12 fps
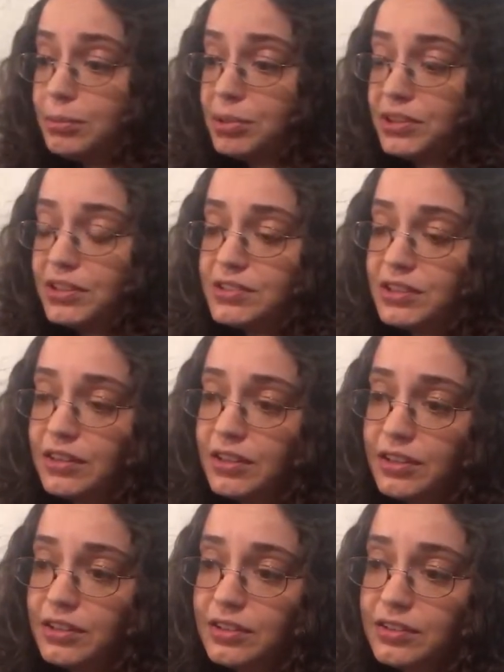put these in
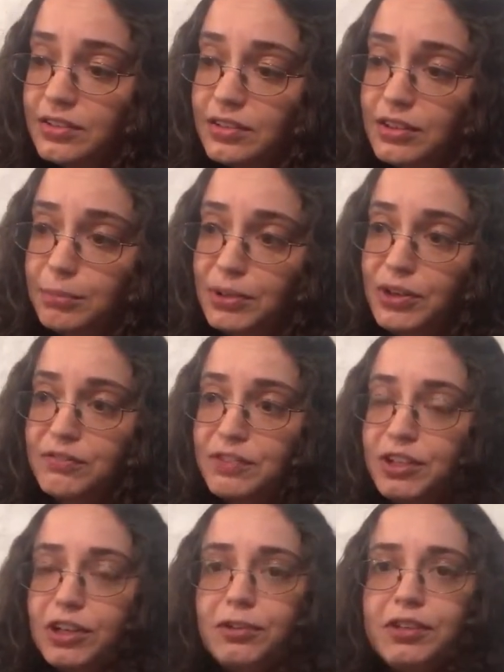the bird
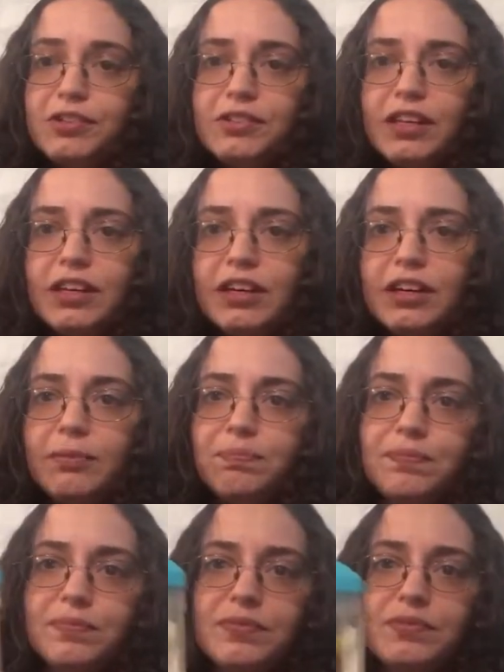video. This is
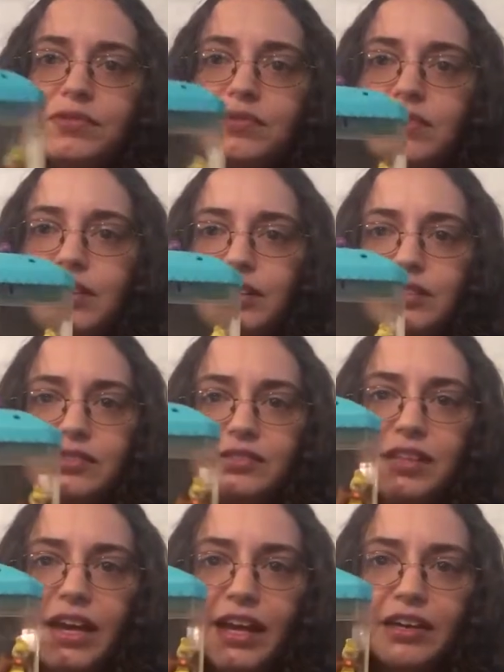a
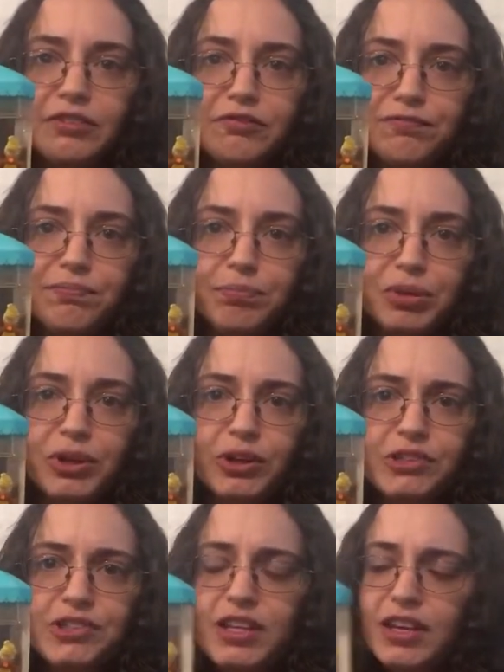tank of
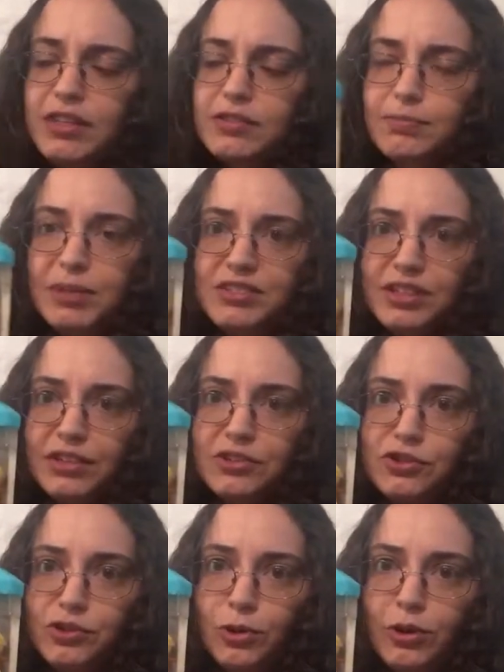birds. It's missing its
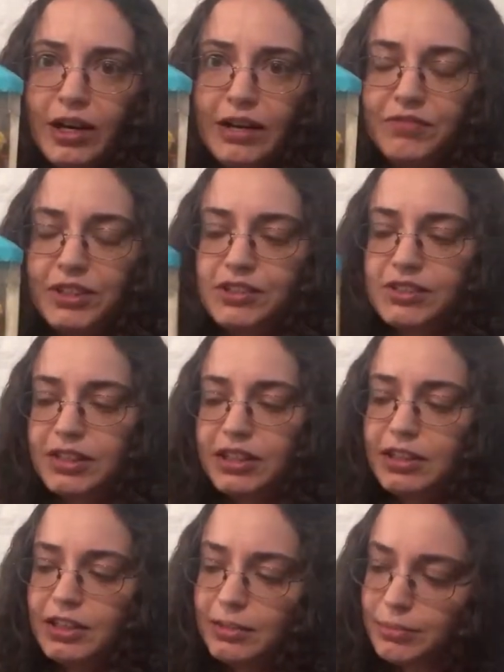door,
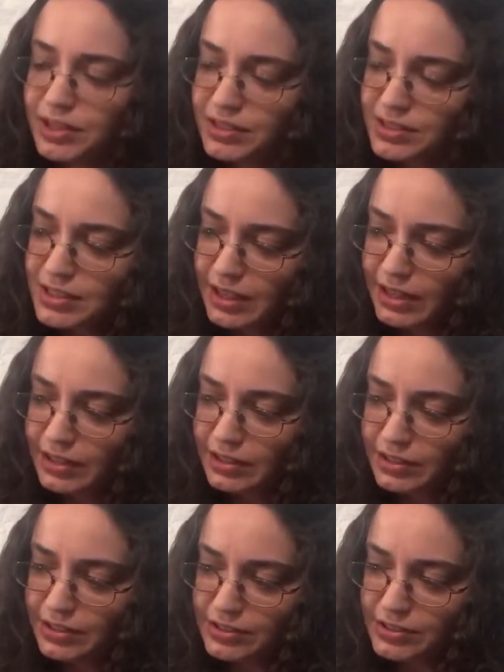obviously, but inside
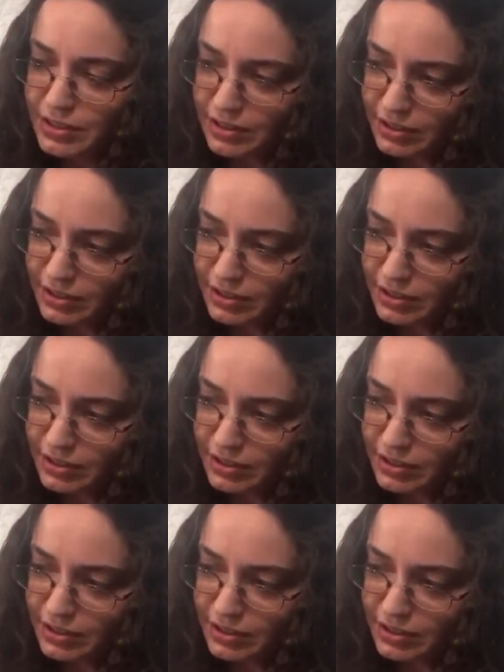is,